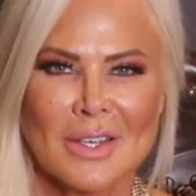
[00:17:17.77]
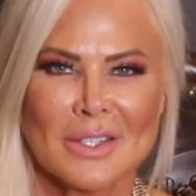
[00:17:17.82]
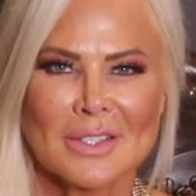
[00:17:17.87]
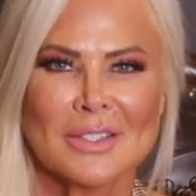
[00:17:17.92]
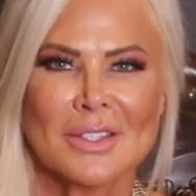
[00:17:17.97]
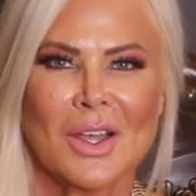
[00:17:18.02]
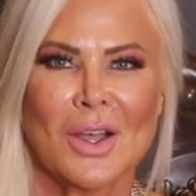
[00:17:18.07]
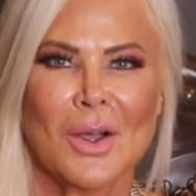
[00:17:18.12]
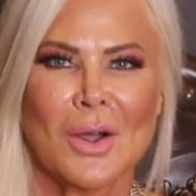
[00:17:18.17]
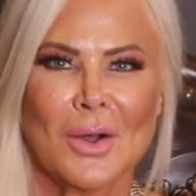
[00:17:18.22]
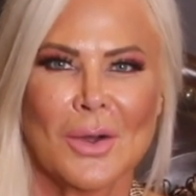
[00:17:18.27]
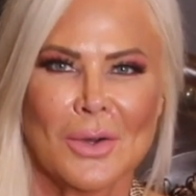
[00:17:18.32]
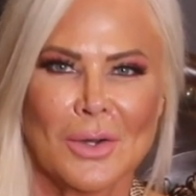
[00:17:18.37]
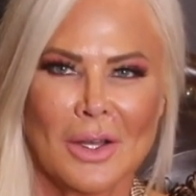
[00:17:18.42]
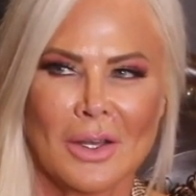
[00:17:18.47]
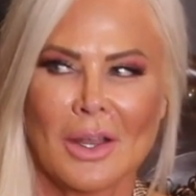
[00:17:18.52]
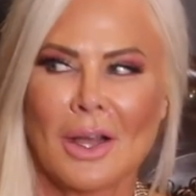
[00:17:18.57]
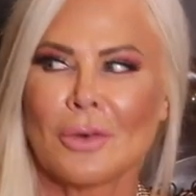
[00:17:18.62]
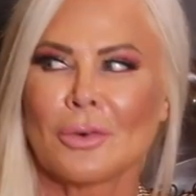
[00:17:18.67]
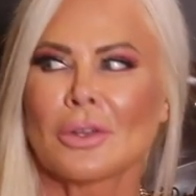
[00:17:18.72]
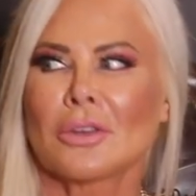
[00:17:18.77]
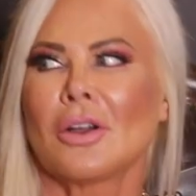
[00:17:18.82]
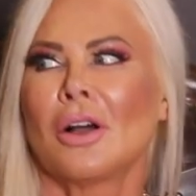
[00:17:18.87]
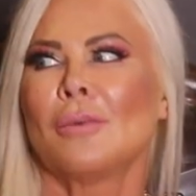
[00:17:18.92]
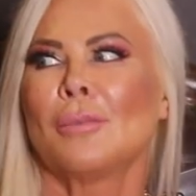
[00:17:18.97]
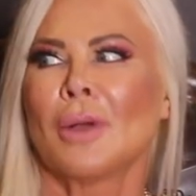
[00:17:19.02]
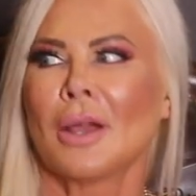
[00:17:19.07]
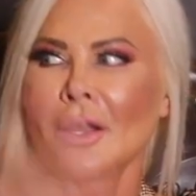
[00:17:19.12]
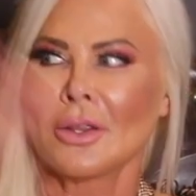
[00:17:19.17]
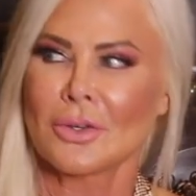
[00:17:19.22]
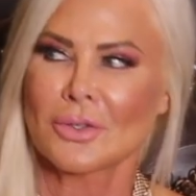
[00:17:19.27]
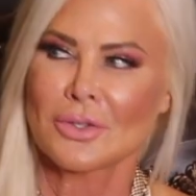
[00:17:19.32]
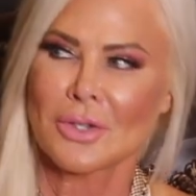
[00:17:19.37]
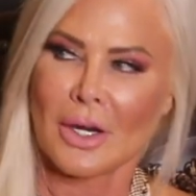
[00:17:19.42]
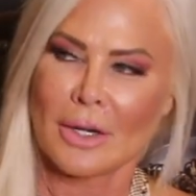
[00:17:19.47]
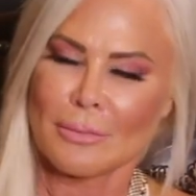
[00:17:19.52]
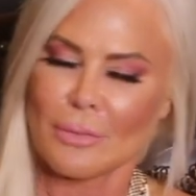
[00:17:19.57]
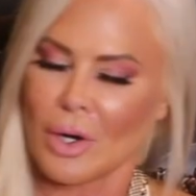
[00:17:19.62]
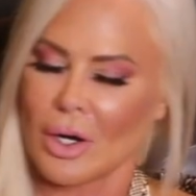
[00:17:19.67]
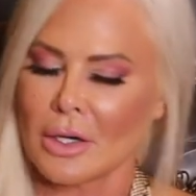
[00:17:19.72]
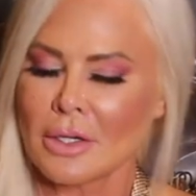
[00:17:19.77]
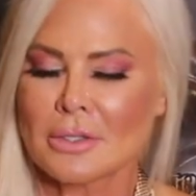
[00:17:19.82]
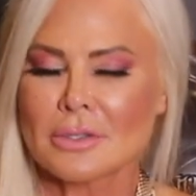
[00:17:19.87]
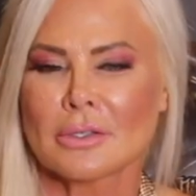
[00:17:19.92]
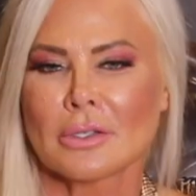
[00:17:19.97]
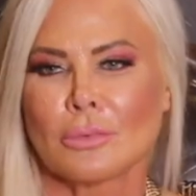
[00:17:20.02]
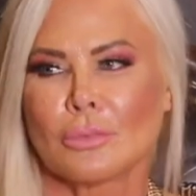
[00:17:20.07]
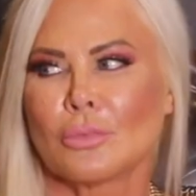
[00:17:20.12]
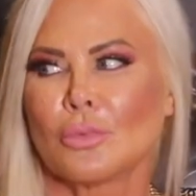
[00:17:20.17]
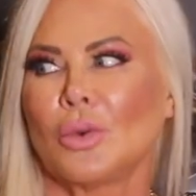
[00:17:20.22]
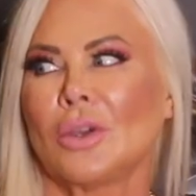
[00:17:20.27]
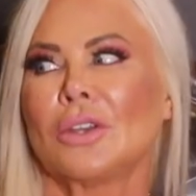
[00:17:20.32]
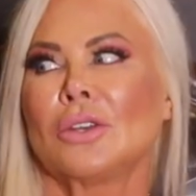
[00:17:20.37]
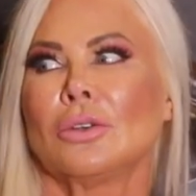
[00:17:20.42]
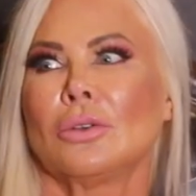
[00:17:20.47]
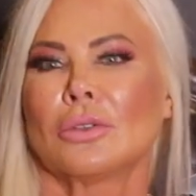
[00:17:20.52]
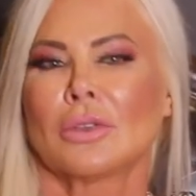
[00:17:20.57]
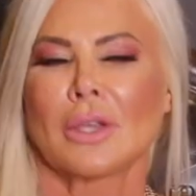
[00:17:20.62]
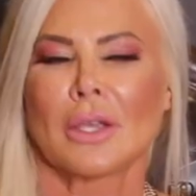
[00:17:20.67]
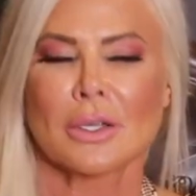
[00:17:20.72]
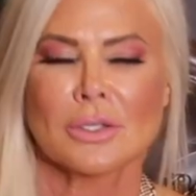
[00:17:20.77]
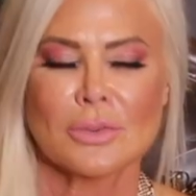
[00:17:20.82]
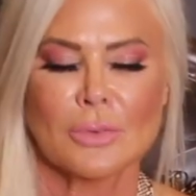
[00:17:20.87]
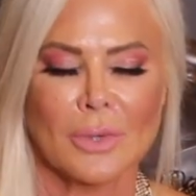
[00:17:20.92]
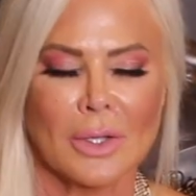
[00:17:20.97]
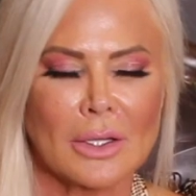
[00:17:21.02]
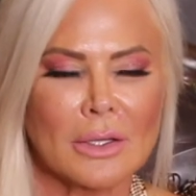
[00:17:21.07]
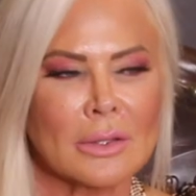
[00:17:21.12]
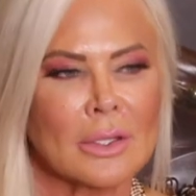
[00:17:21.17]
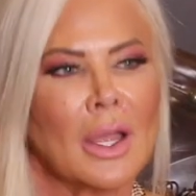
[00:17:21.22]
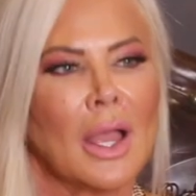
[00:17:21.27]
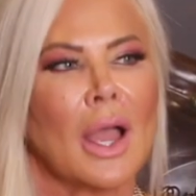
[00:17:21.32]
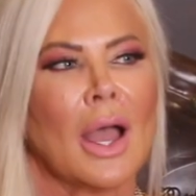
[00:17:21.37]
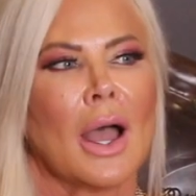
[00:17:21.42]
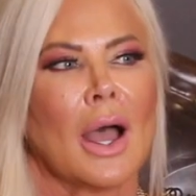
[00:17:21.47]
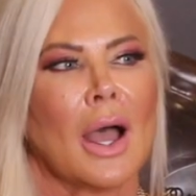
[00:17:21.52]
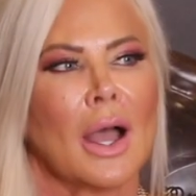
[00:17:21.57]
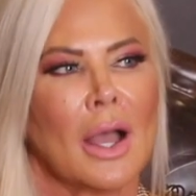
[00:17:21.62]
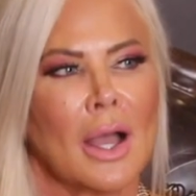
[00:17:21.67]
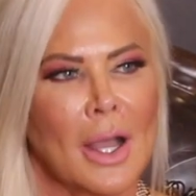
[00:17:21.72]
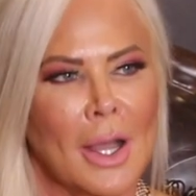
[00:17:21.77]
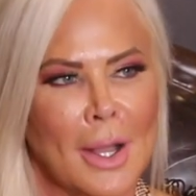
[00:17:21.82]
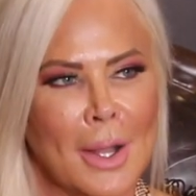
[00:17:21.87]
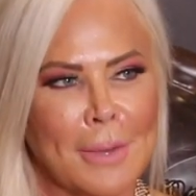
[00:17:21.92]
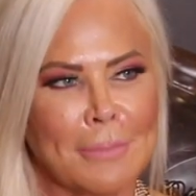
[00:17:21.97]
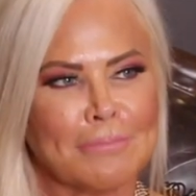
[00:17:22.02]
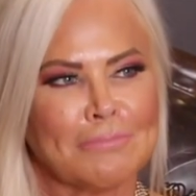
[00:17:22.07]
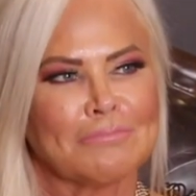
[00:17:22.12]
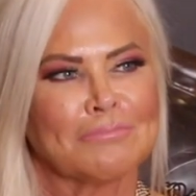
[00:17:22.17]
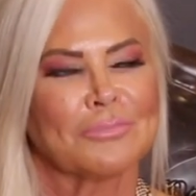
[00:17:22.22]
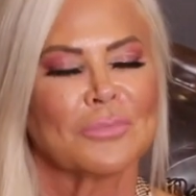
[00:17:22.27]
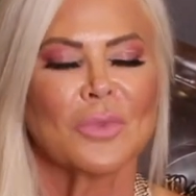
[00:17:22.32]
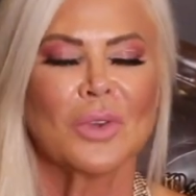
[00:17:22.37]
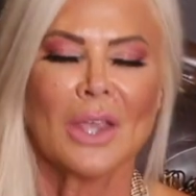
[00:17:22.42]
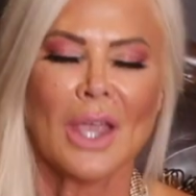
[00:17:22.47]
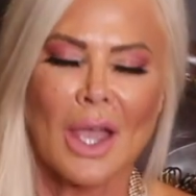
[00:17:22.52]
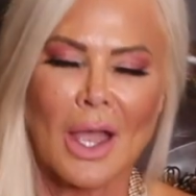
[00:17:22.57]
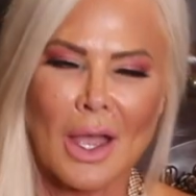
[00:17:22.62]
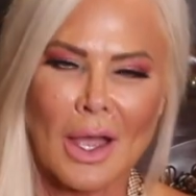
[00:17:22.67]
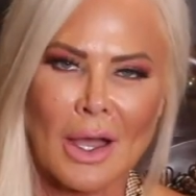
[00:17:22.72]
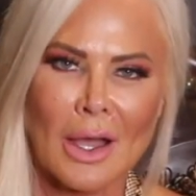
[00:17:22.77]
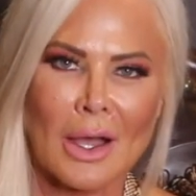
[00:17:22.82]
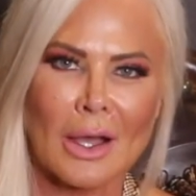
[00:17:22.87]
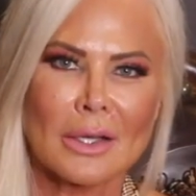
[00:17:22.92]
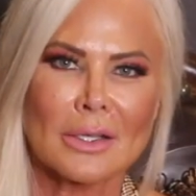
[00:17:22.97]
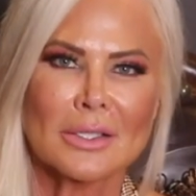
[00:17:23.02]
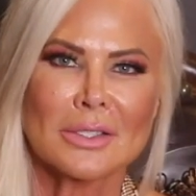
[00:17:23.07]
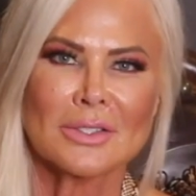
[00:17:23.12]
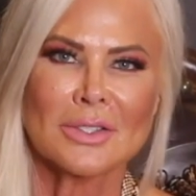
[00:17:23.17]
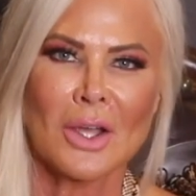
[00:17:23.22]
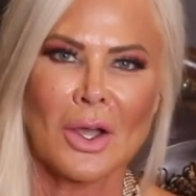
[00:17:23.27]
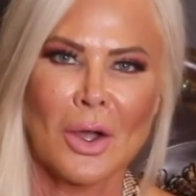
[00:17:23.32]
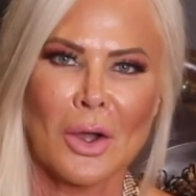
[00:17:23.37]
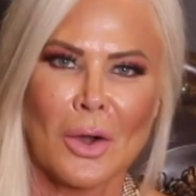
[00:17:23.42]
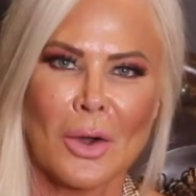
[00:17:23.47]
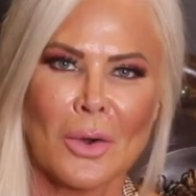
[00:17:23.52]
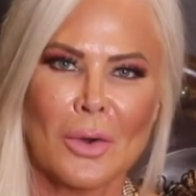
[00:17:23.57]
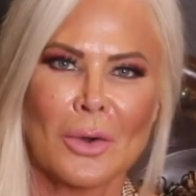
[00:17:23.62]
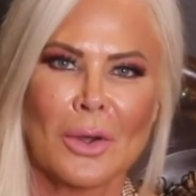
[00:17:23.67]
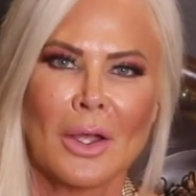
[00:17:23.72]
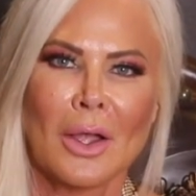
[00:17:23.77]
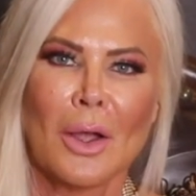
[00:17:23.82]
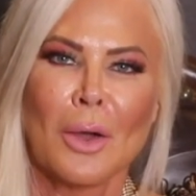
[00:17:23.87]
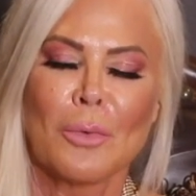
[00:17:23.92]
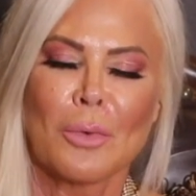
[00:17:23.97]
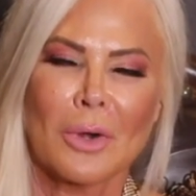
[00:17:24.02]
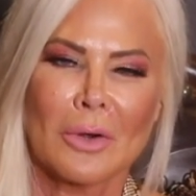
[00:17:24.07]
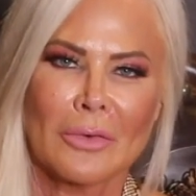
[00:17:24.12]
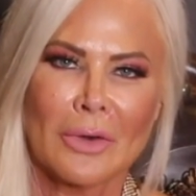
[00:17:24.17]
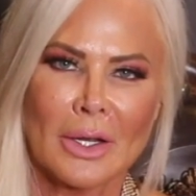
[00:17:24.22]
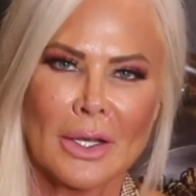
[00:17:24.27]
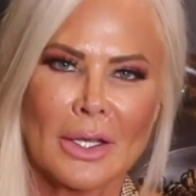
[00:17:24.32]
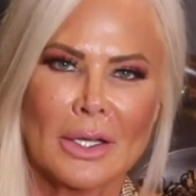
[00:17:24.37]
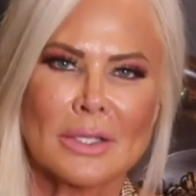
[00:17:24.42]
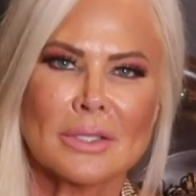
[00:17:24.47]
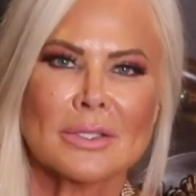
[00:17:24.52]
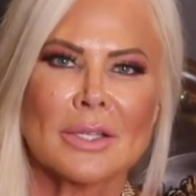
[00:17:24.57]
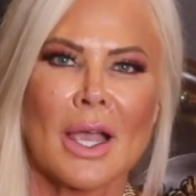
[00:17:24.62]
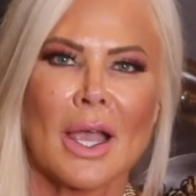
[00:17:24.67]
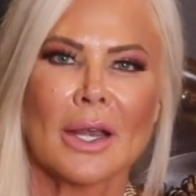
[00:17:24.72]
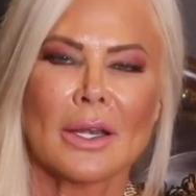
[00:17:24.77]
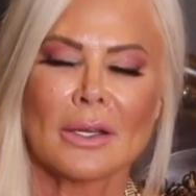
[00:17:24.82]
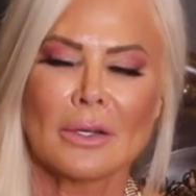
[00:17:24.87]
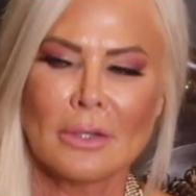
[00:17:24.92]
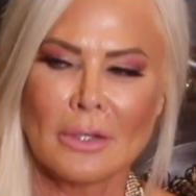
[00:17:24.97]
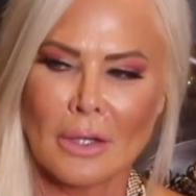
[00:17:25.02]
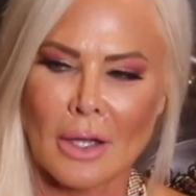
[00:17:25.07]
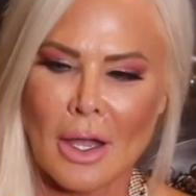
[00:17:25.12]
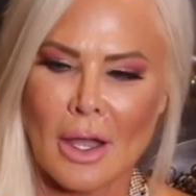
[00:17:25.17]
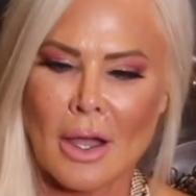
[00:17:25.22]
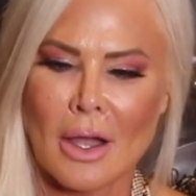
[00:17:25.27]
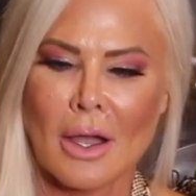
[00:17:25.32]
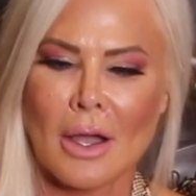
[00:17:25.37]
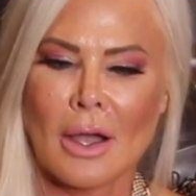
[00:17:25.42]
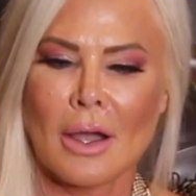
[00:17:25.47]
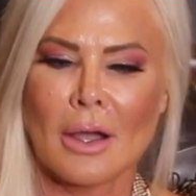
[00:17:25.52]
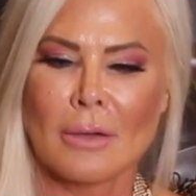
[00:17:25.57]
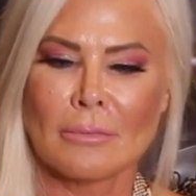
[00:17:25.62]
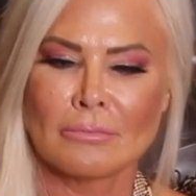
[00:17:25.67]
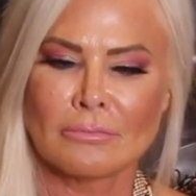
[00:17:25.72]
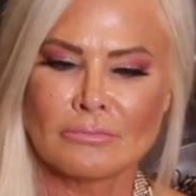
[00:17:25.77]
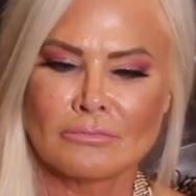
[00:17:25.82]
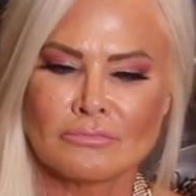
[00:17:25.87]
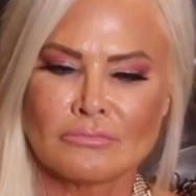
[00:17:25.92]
So along with all my other trademarks that we do things with, yeah. So we're really excited. I